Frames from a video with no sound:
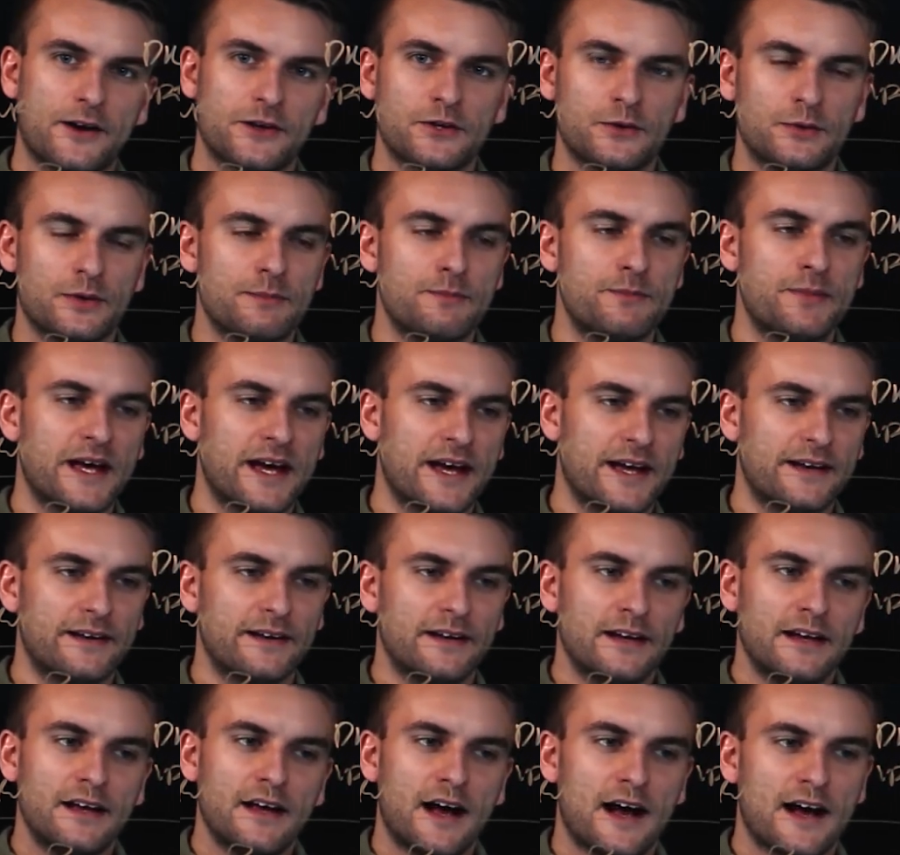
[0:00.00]
do you embed
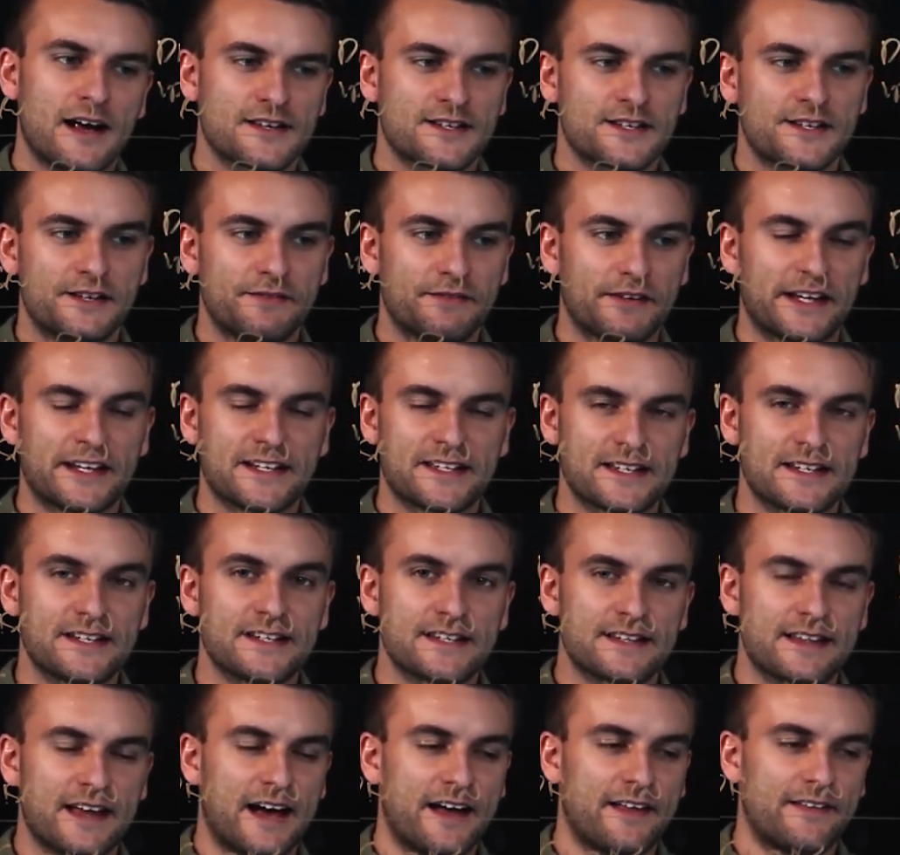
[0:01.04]
certificates
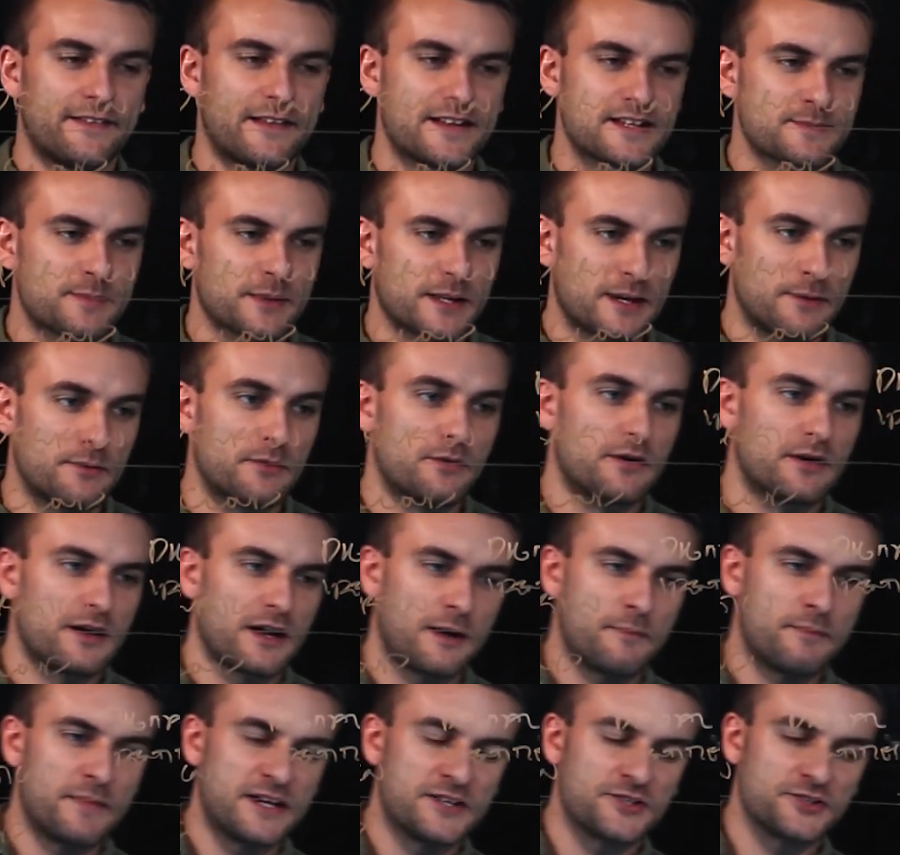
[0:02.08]
into that? That's become
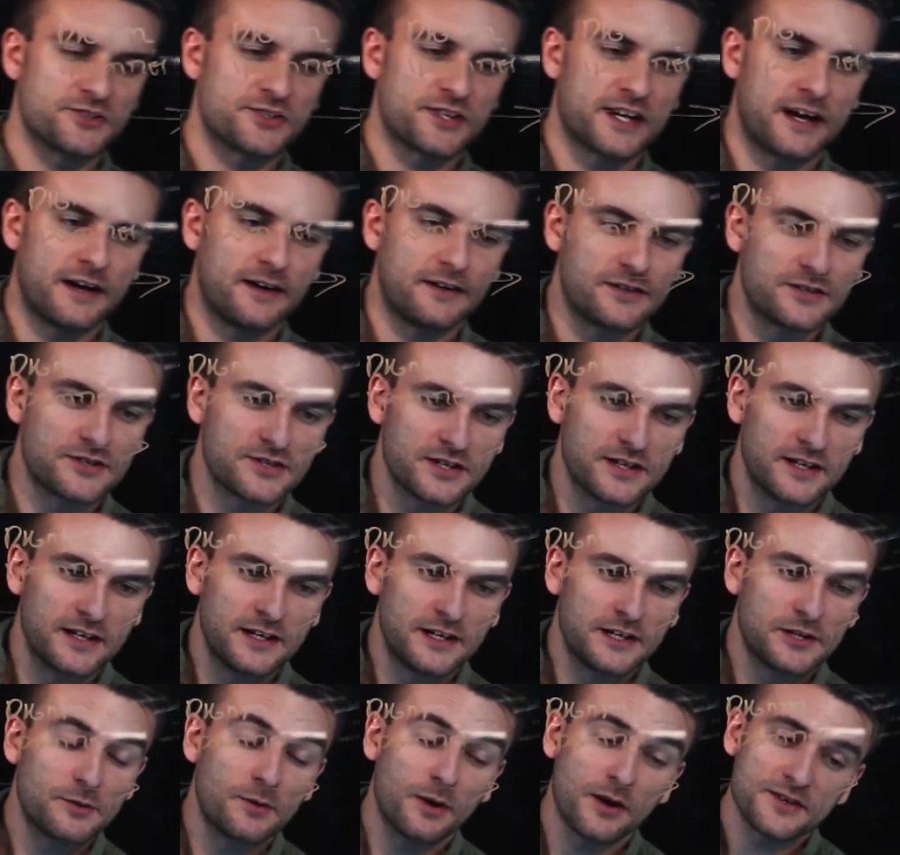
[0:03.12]
a major challenge.
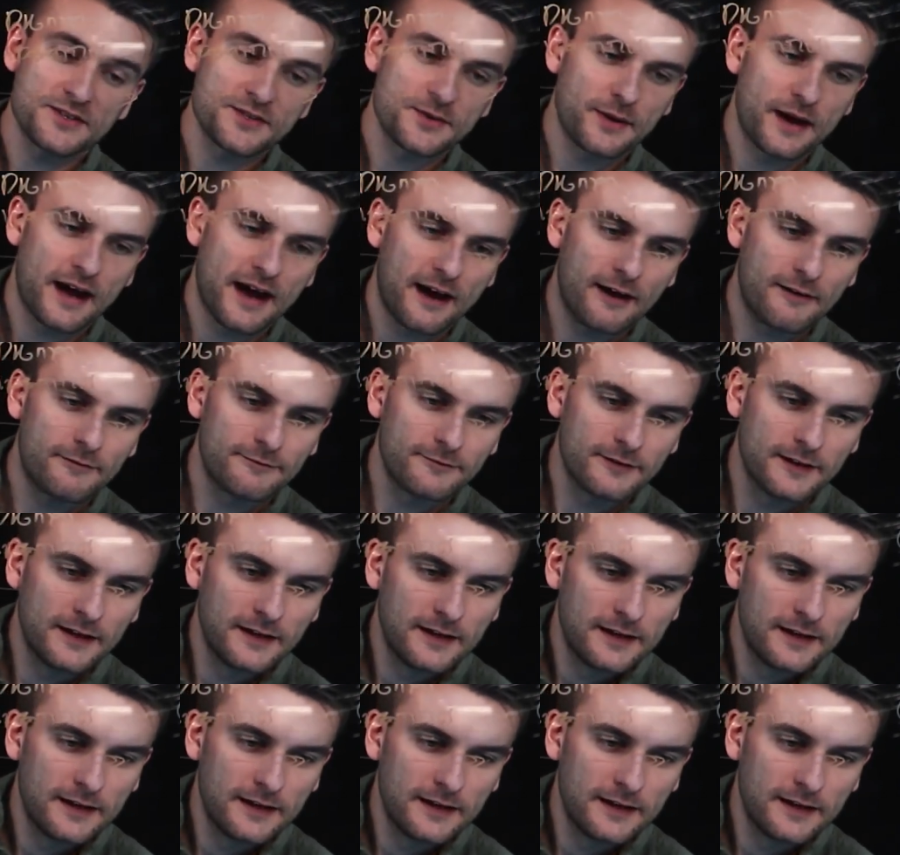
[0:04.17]
You also have